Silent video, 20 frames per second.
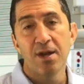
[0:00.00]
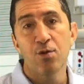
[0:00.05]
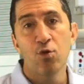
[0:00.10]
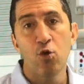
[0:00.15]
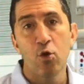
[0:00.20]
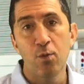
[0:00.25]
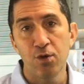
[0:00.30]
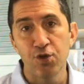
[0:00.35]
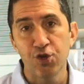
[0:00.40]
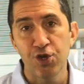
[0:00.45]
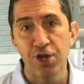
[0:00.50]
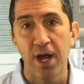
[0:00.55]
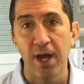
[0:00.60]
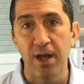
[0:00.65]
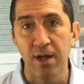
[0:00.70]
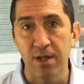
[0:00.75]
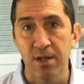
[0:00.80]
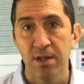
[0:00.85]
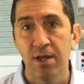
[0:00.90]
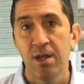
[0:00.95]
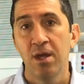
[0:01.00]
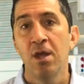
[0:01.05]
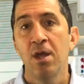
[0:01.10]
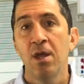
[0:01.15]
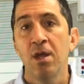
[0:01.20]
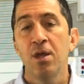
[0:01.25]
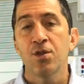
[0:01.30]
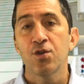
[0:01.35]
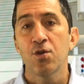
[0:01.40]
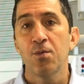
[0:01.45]
a normal child.
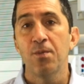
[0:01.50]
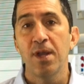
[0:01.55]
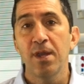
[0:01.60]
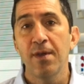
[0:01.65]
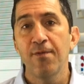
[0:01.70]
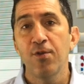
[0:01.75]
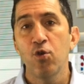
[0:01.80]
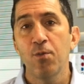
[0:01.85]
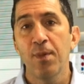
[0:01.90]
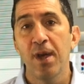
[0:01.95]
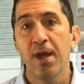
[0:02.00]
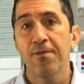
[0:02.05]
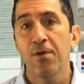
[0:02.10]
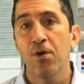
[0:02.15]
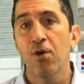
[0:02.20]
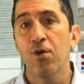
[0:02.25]
So many of you may have